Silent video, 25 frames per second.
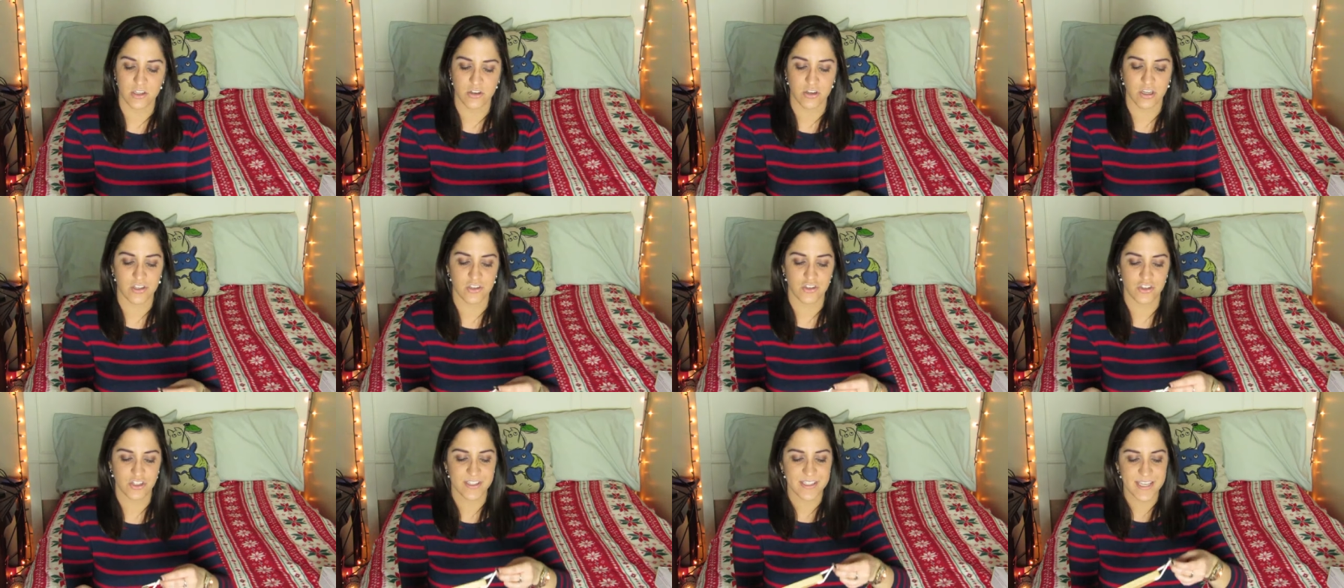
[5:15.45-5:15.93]
you
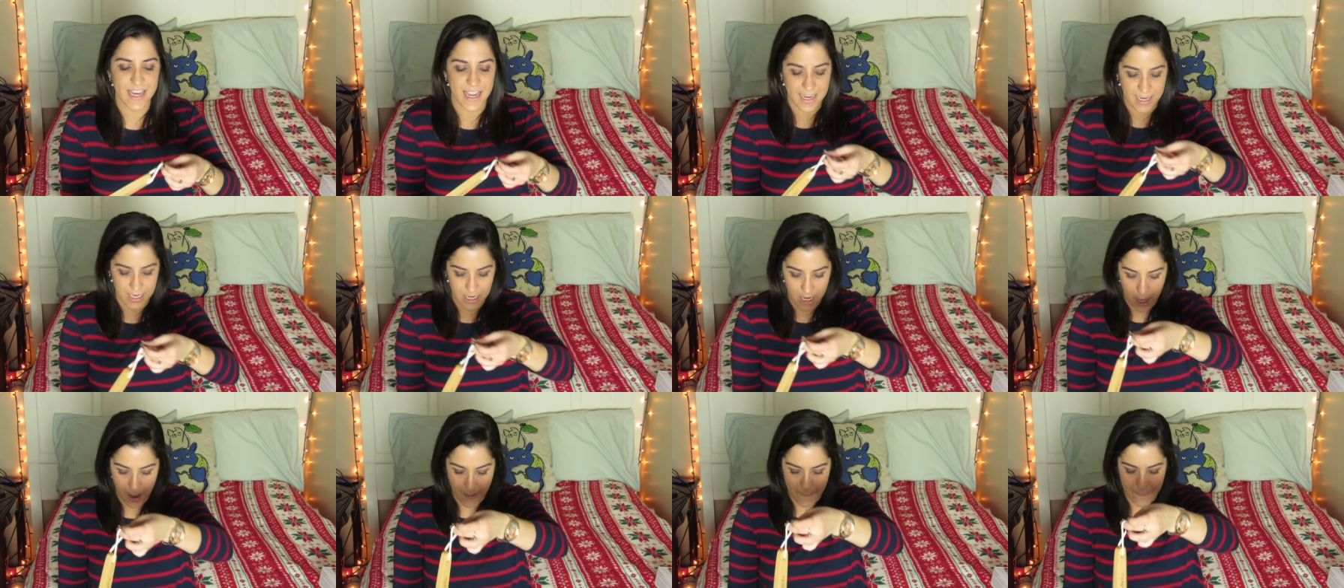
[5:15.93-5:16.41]
can just hang
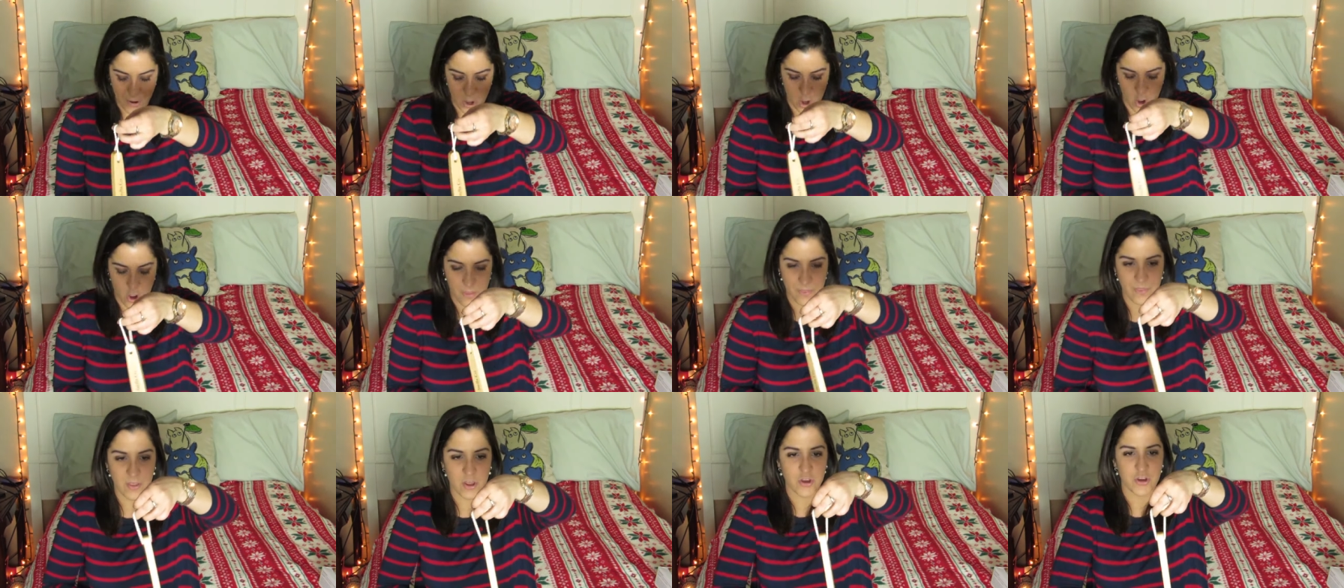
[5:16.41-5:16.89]
it up
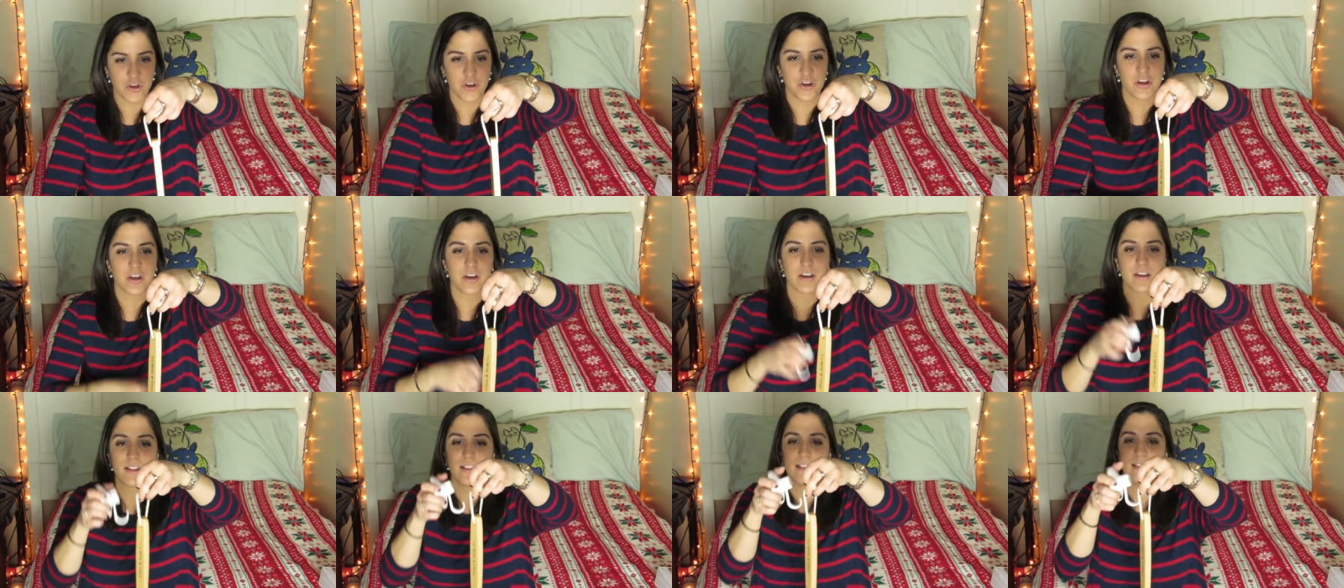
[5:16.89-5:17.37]
on the hook
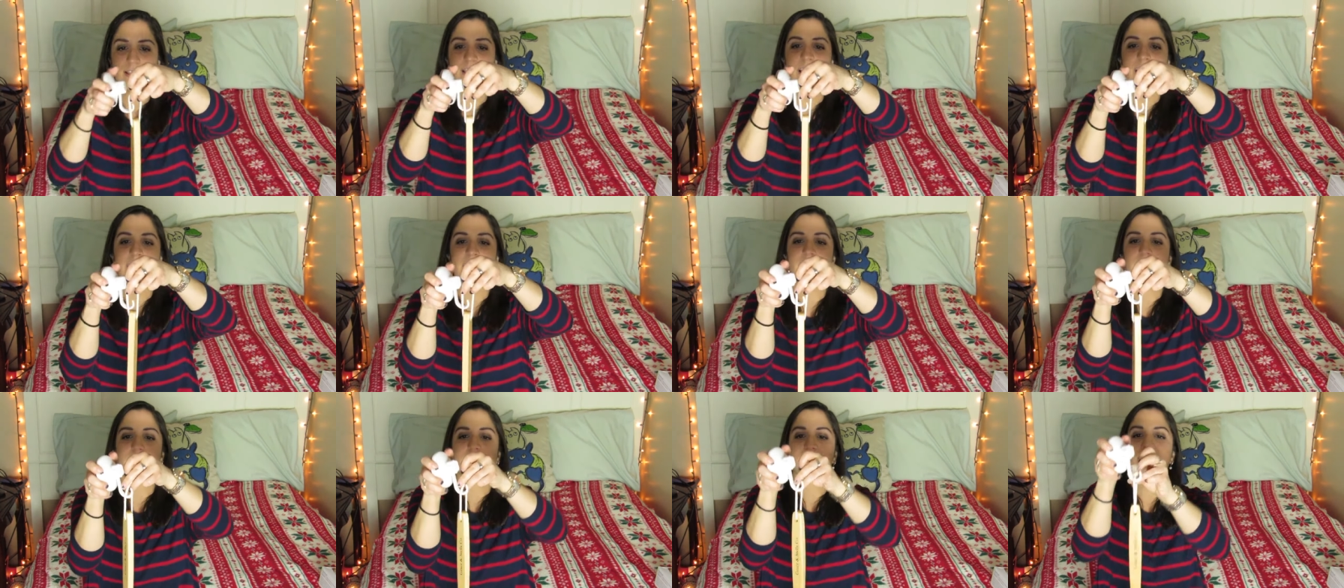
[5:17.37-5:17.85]

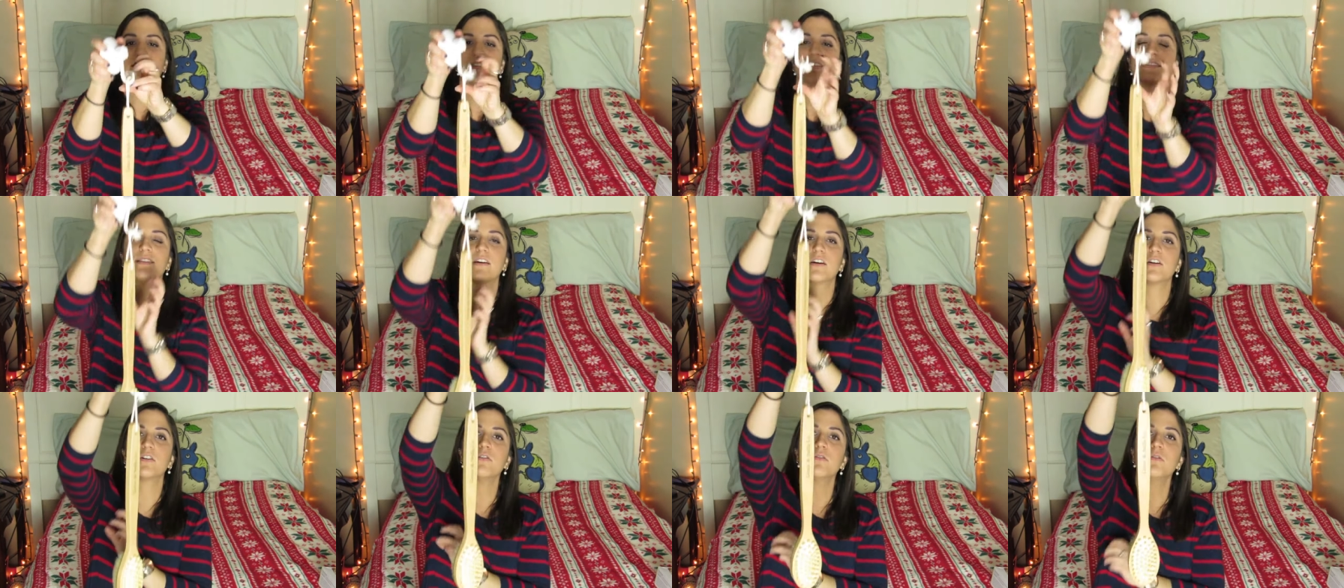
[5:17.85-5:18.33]
like
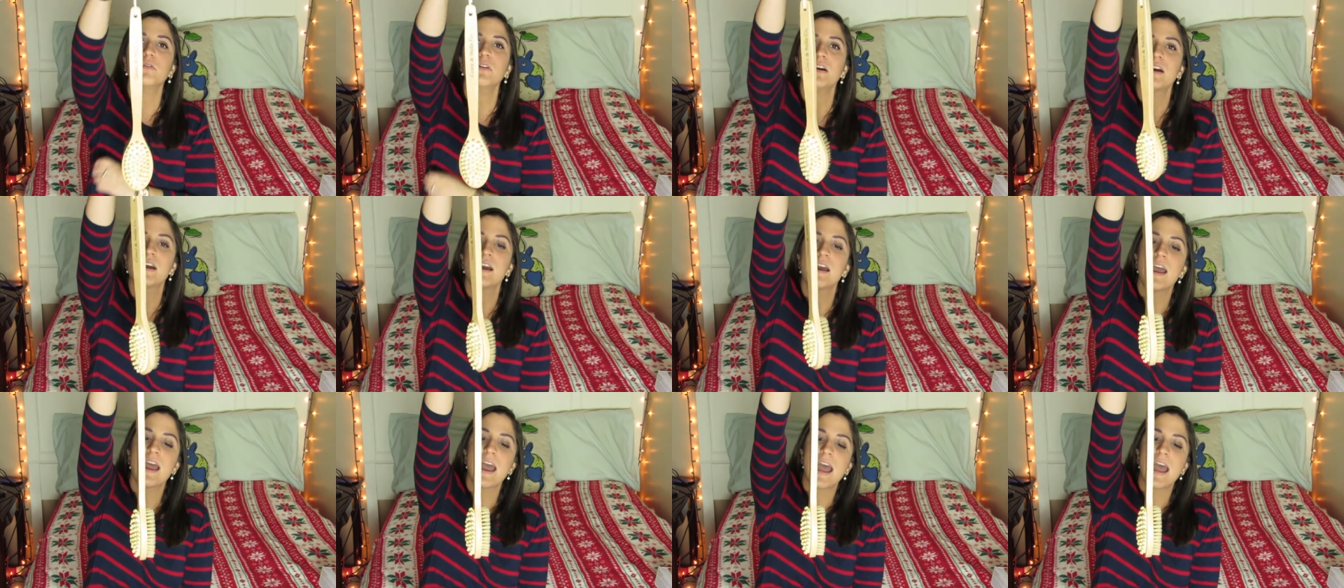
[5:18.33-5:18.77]
so,